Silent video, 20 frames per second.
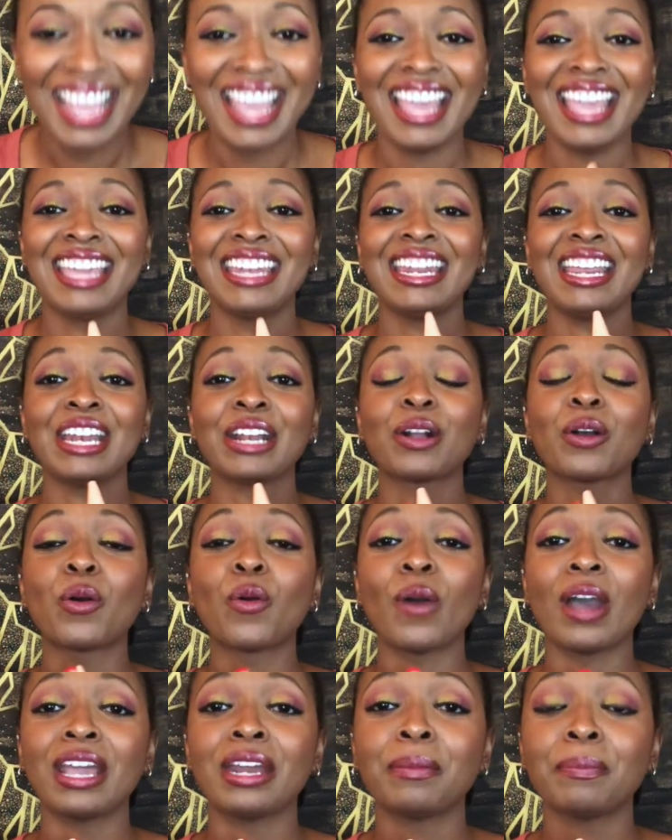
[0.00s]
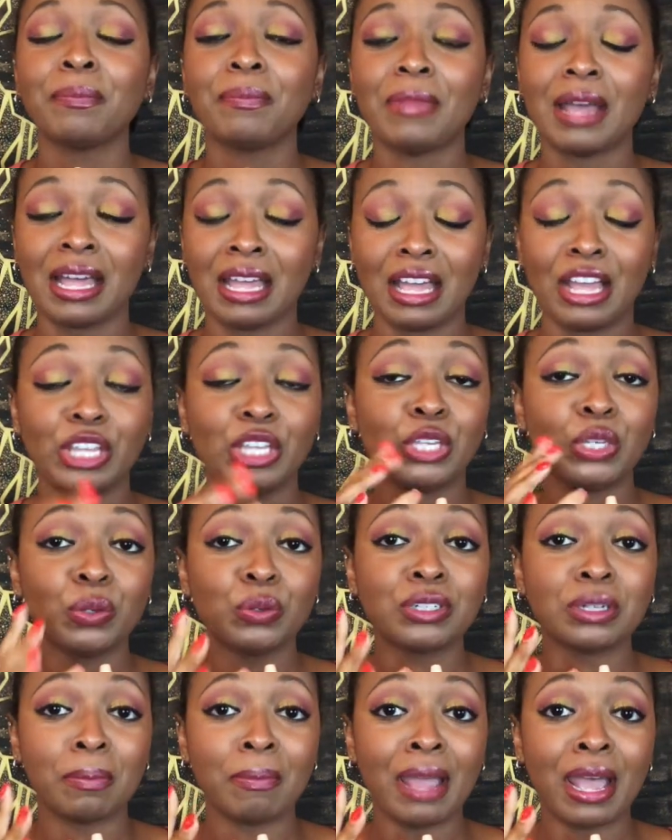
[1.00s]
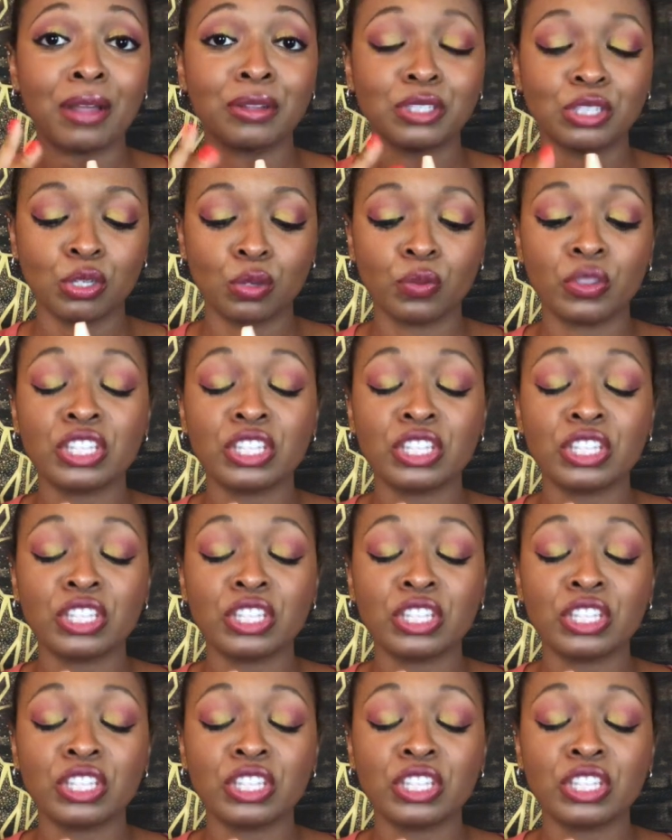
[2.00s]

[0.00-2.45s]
and quite a huge amount too.